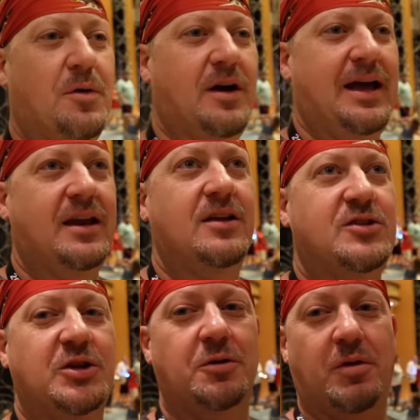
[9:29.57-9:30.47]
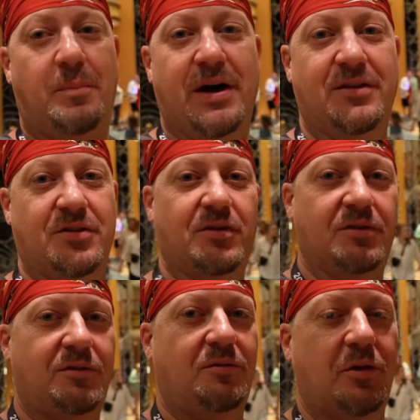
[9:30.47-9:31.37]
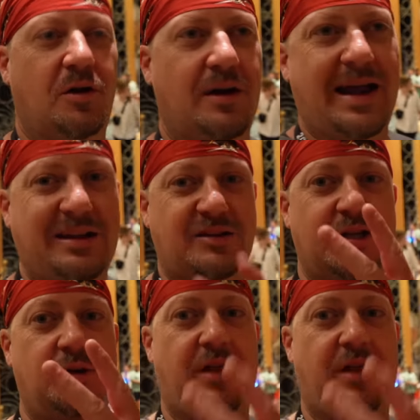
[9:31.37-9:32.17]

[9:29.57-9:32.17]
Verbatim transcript: we're headed to Rapunzel's for night two